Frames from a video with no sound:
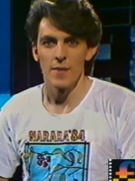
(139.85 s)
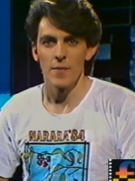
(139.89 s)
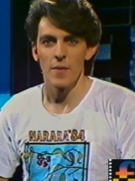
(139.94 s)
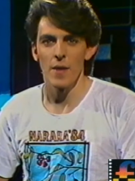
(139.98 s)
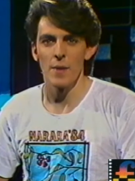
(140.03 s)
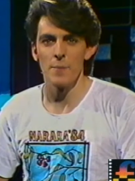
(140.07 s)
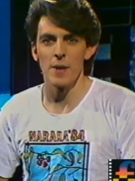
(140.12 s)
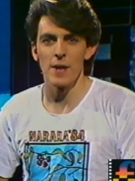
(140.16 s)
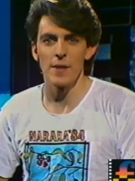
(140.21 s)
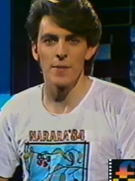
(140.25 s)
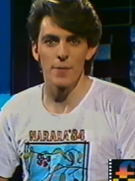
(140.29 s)

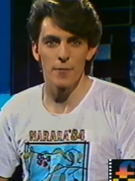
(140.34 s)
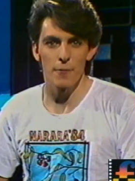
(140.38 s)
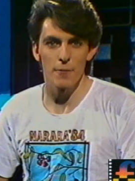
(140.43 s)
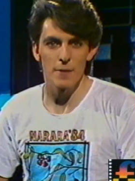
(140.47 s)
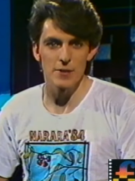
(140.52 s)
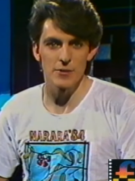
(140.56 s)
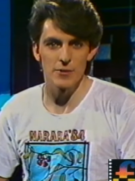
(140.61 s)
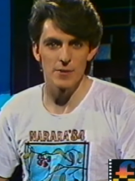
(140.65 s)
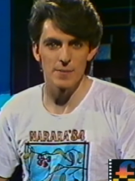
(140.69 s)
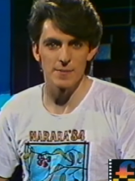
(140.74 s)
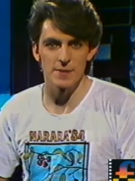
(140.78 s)
They made
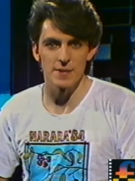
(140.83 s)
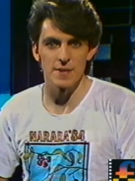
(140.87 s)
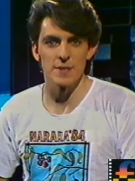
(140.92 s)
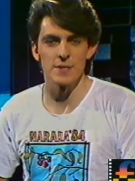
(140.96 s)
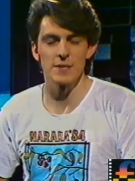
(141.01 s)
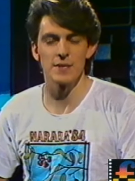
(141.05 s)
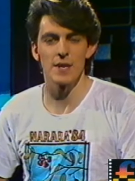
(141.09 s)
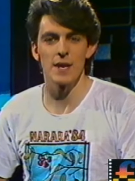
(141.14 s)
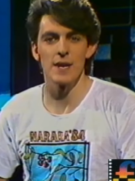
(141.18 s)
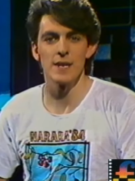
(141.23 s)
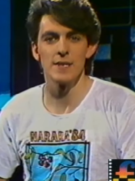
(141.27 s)
three trips to the
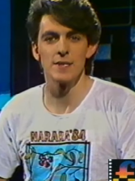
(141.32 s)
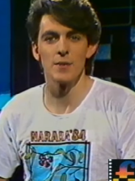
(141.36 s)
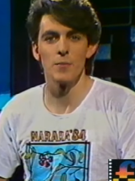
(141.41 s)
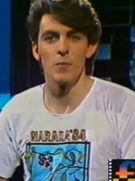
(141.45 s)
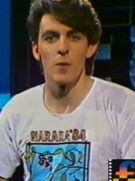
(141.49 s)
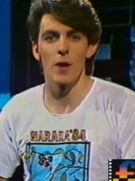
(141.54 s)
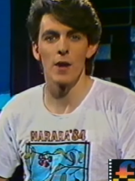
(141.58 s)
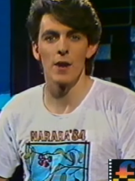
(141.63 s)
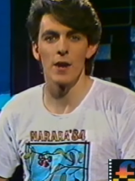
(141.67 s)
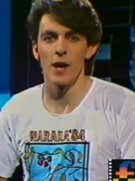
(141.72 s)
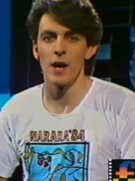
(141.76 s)
States and
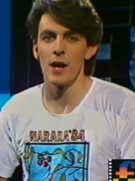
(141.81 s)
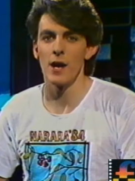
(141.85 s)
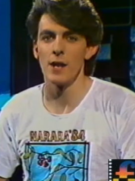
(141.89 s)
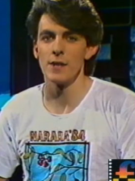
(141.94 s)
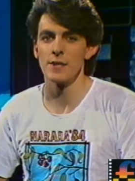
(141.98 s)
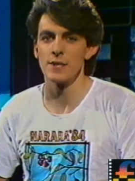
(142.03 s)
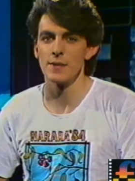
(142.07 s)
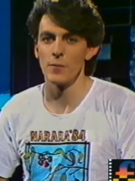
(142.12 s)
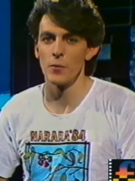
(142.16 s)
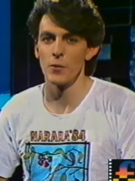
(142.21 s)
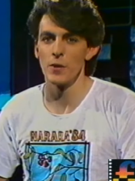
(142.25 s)
won
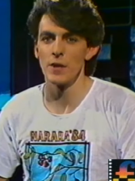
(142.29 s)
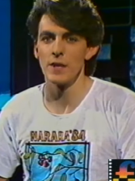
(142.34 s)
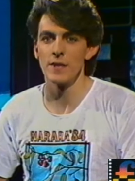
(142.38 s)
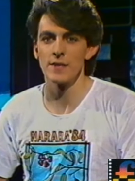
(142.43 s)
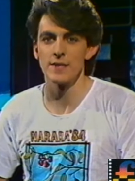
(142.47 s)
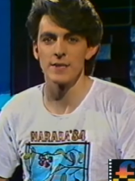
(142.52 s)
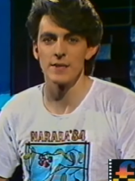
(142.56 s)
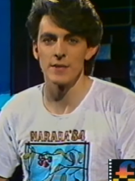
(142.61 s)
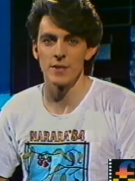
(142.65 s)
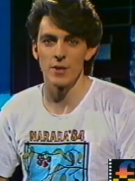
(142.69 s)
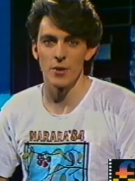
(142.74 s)
hearts of
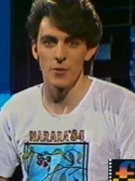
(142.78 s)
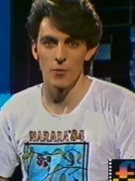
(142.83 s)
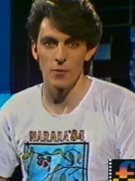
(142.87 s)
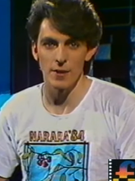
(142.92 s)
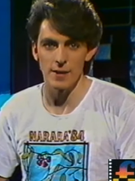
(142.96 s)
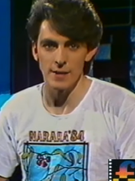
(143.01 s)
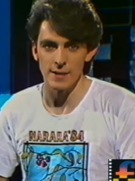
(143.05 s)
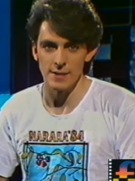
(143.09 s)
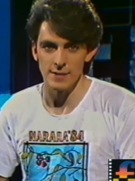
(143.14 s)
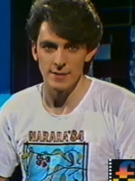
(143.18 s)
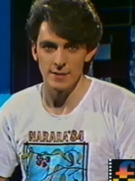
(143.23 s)
audiences and
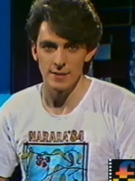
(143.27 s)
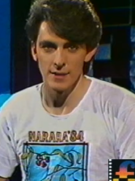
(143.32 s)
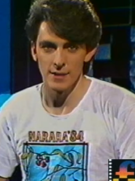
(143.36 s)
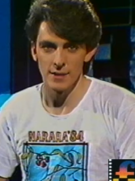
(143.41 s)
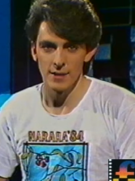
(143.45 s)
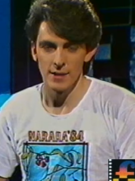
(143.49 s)
critics.